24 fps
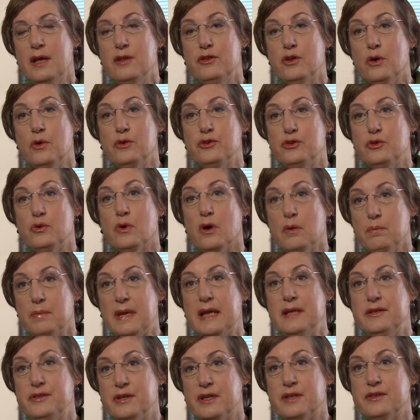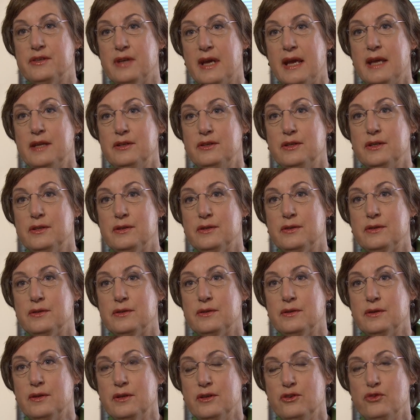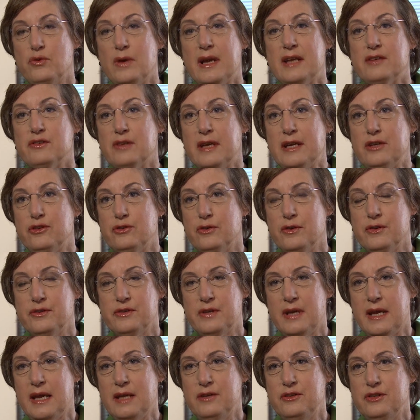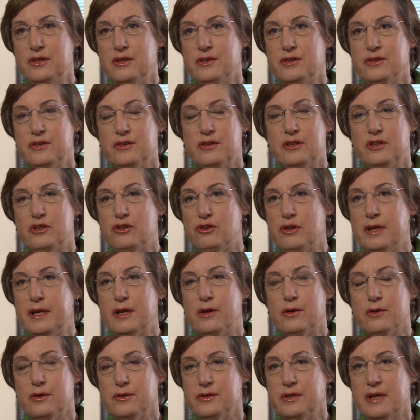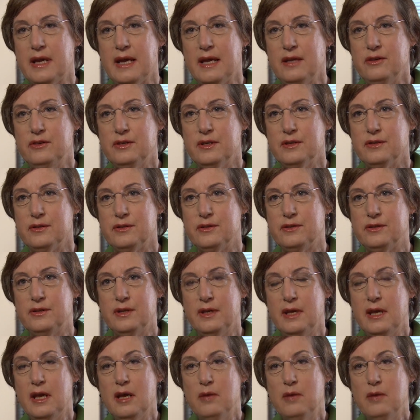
those who are basic scientists, translational scientists, clinical scientists,